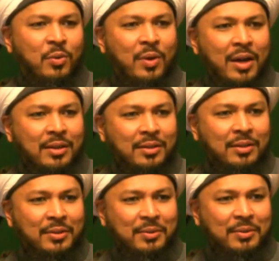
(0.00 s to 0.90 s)
for what?
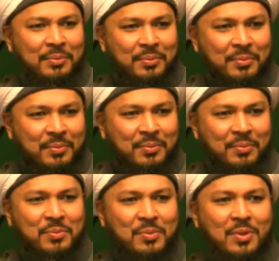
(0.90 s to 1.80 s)

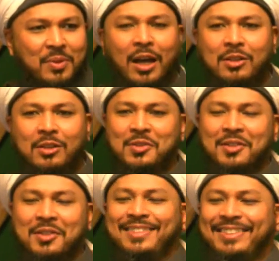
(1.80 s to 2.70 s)
Guns.
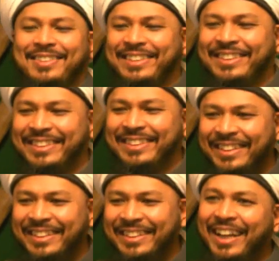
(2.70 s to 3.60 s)

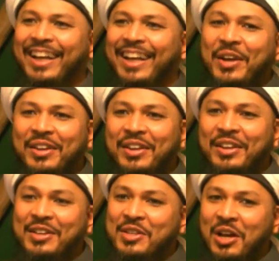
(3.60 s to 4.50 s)

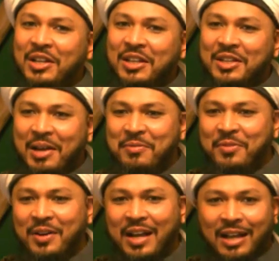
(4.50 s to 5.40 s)
It is not the
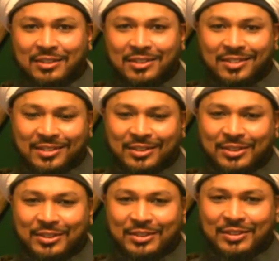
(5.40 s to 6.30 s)
time for
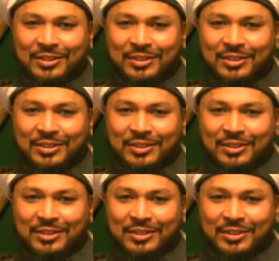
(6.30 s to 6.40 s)
guns.